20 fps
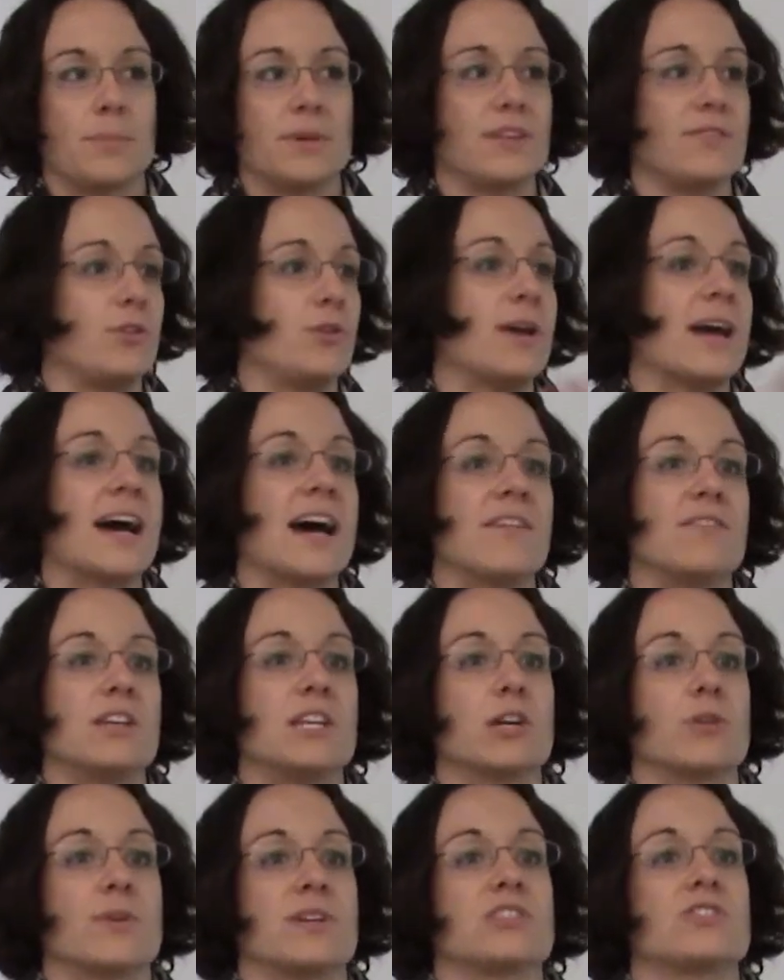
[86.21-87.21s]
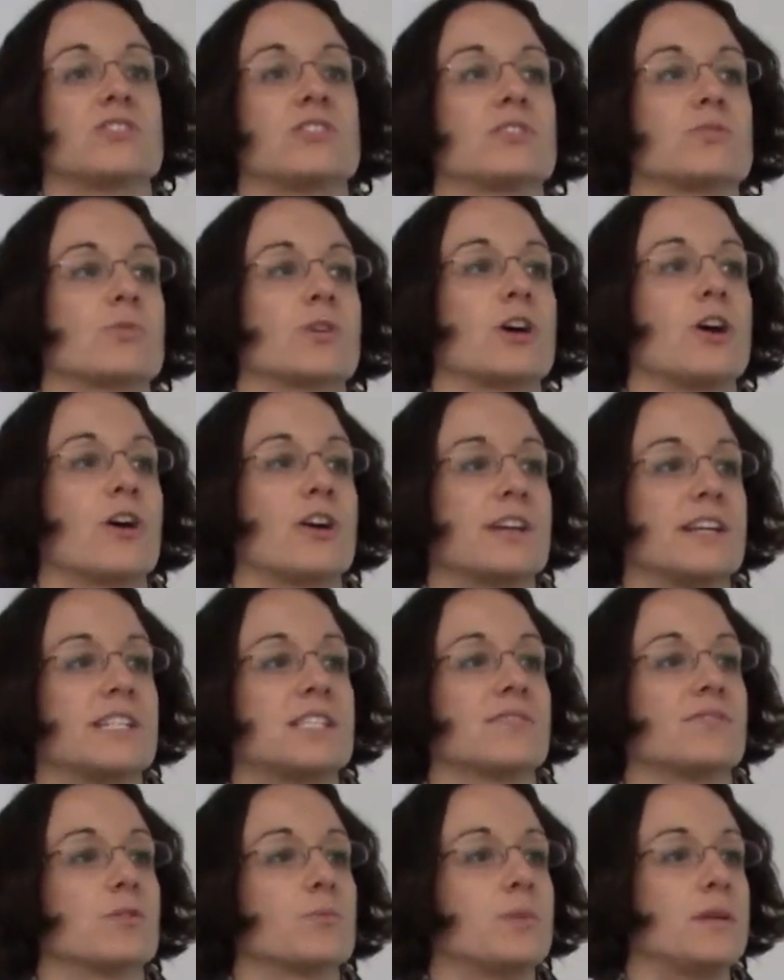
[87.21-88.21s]
But if you have any questions regarding
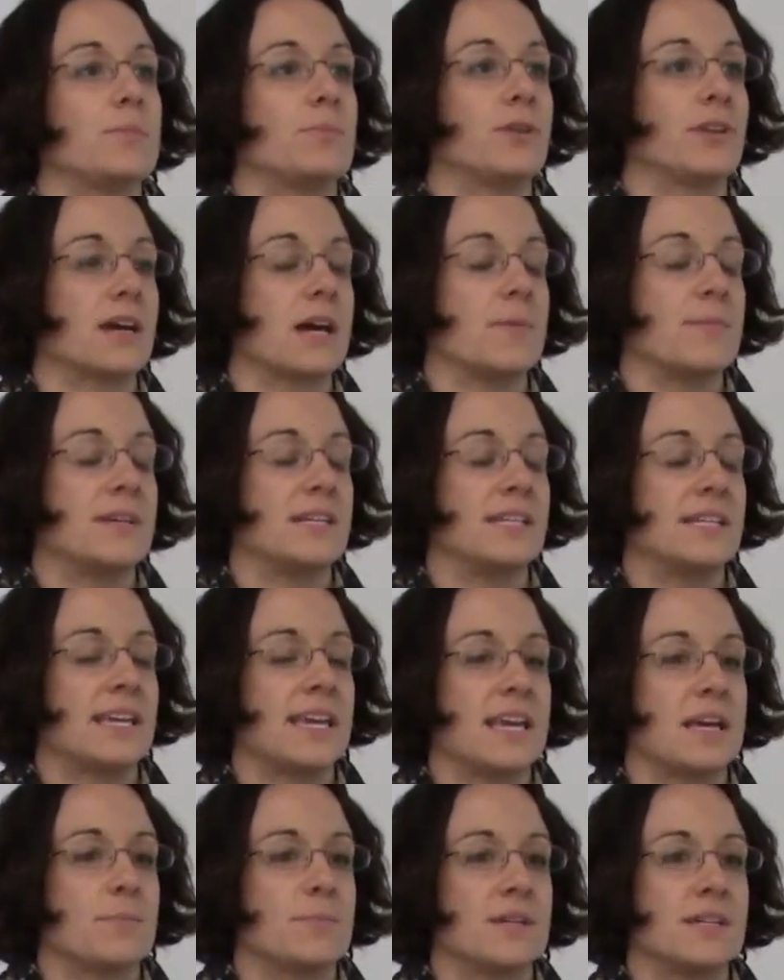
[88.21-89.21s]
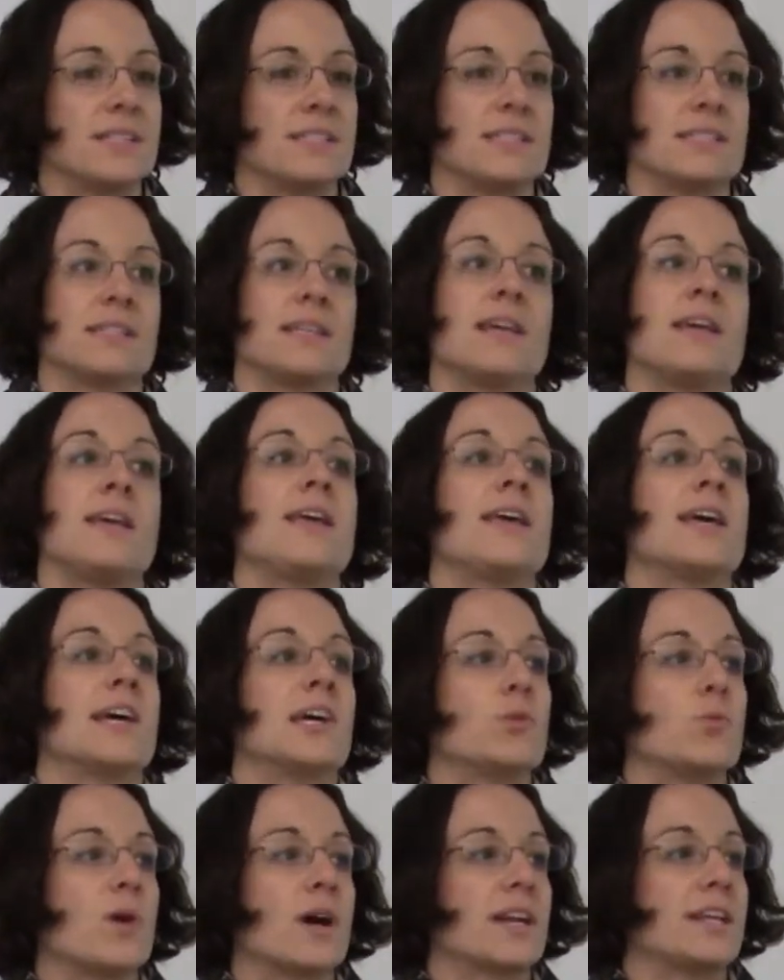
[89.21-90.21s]
different people coming to campus,
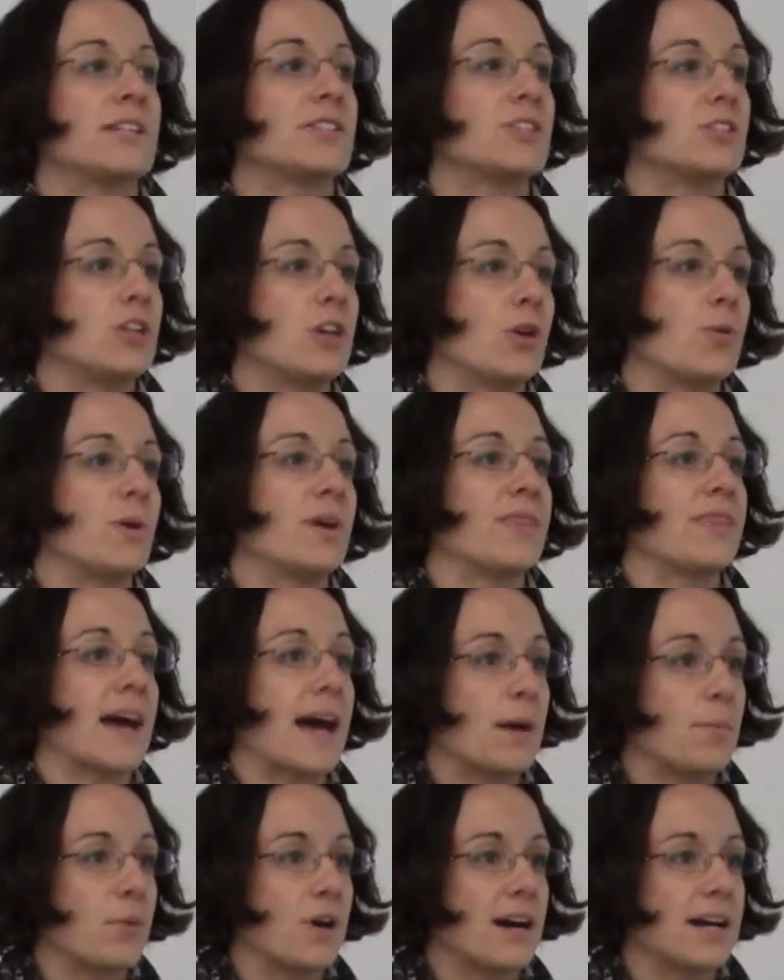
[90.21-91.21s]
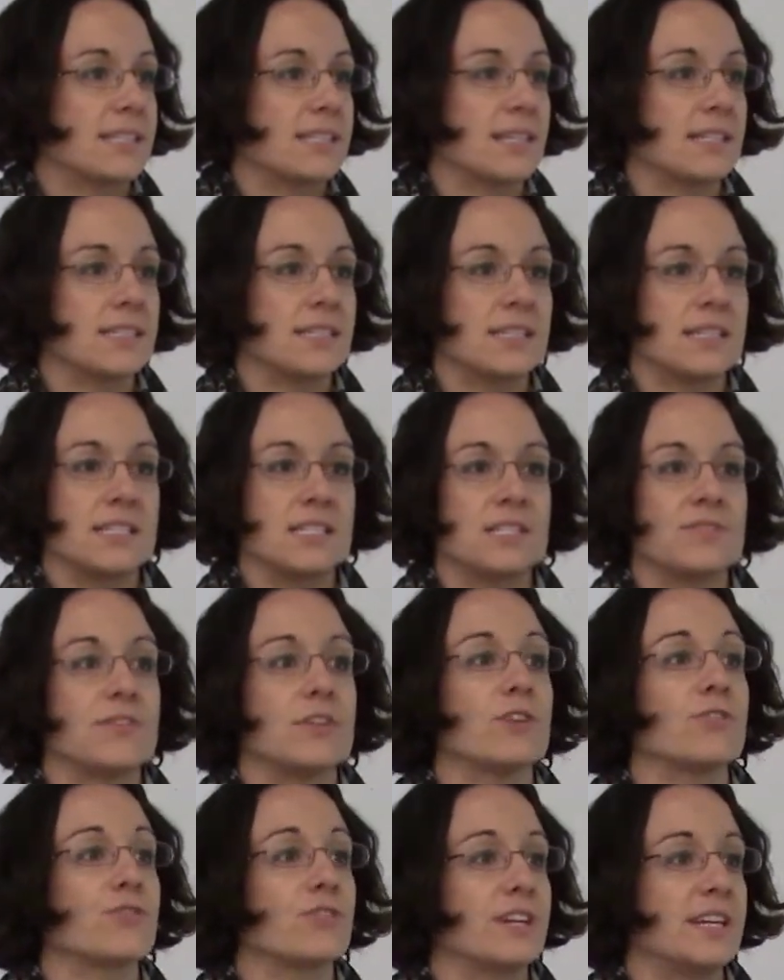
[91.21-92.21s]
and wanting to know what that process is,
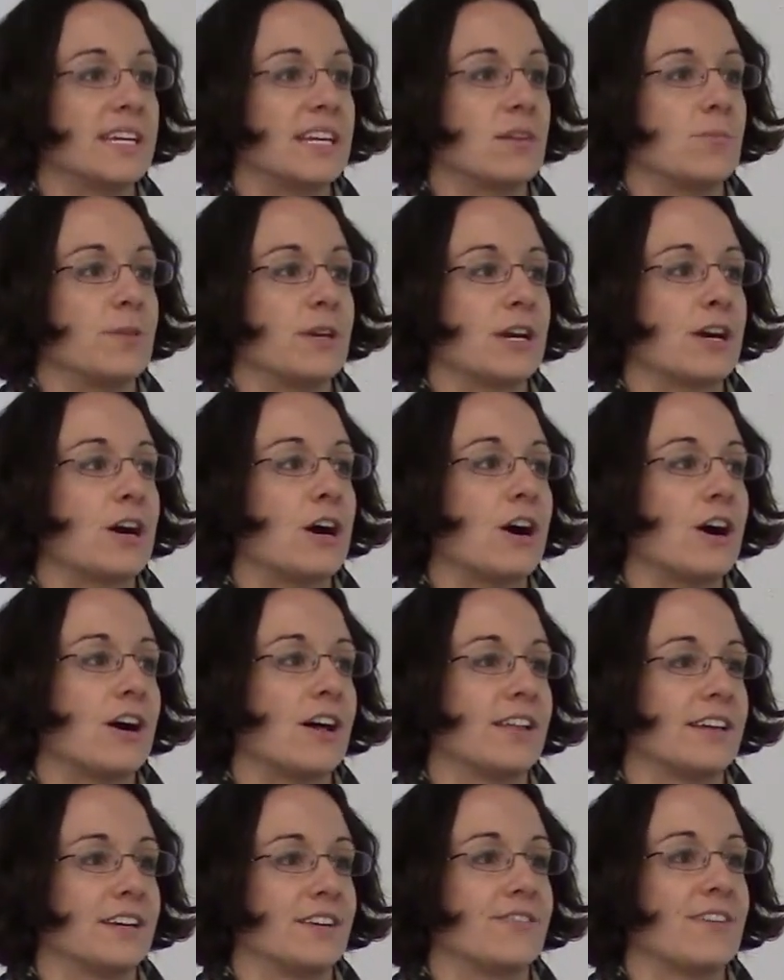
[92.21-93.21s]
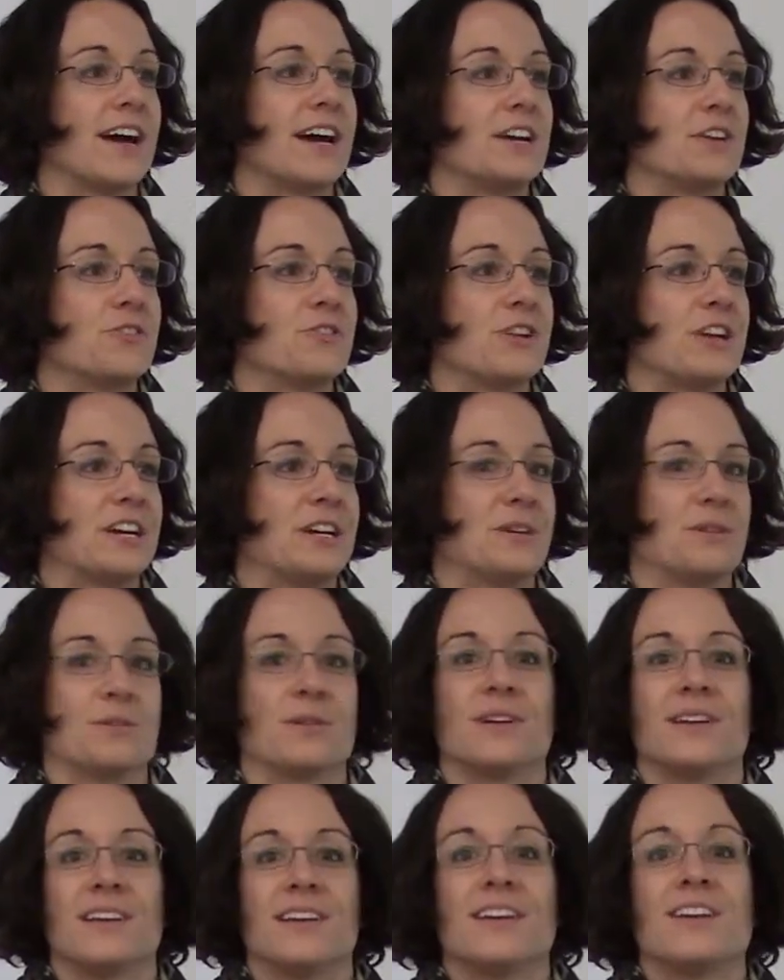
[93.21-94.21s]
feel free to give me a call, and if I don't
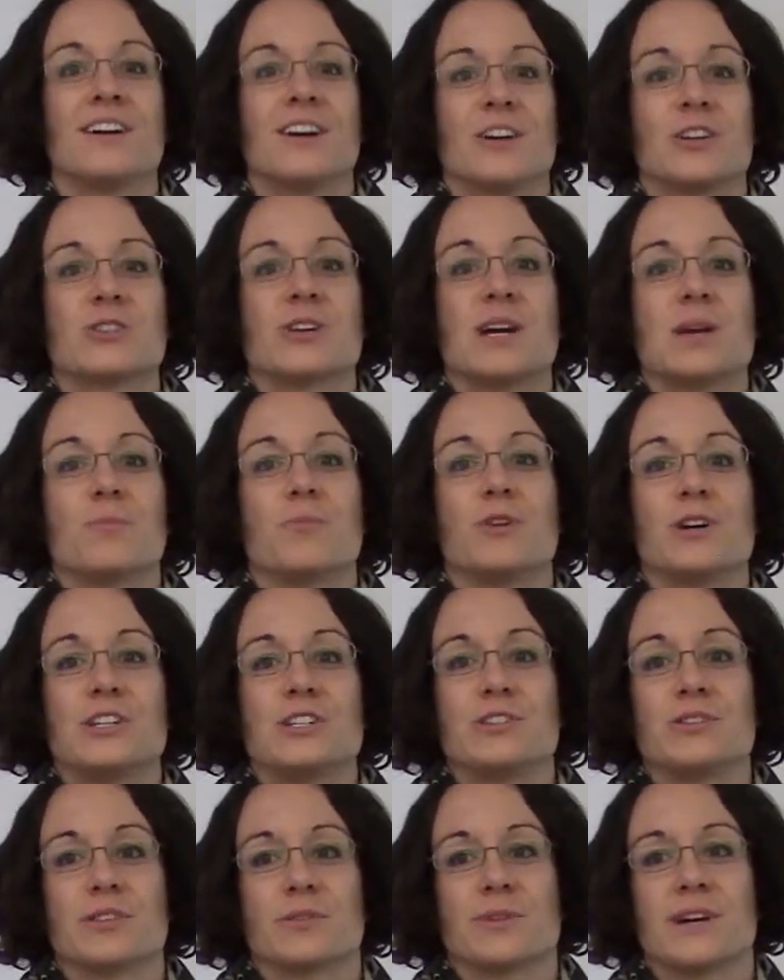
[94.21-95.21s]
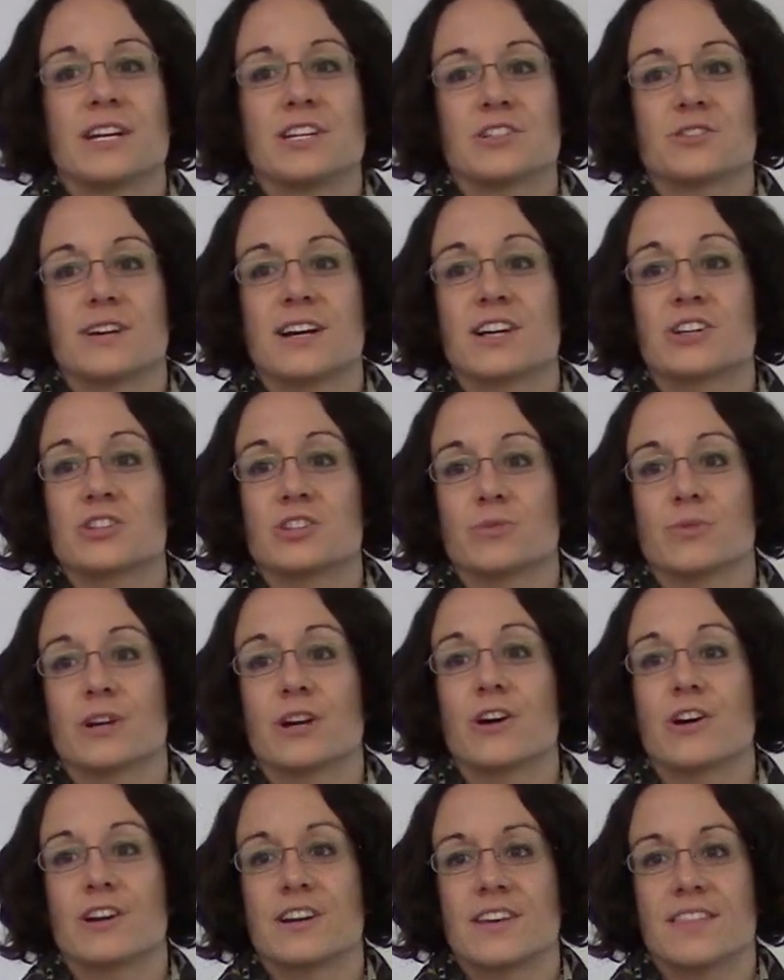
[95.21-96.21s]
know, I'll try and point you in the right direction
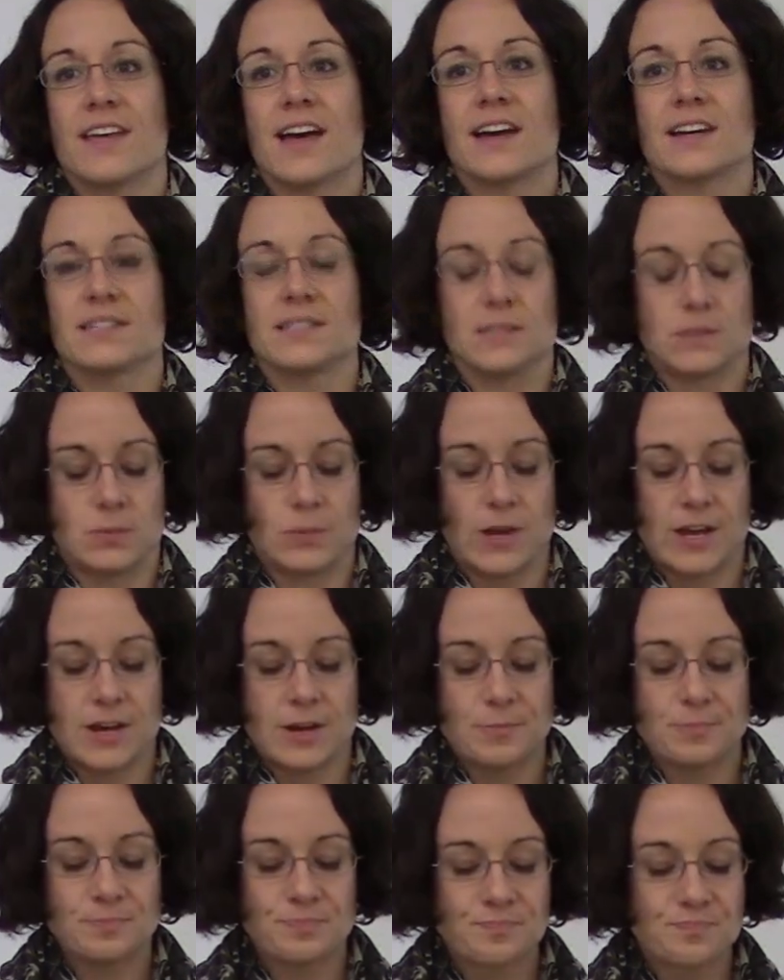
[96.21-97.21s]
regarding that as well.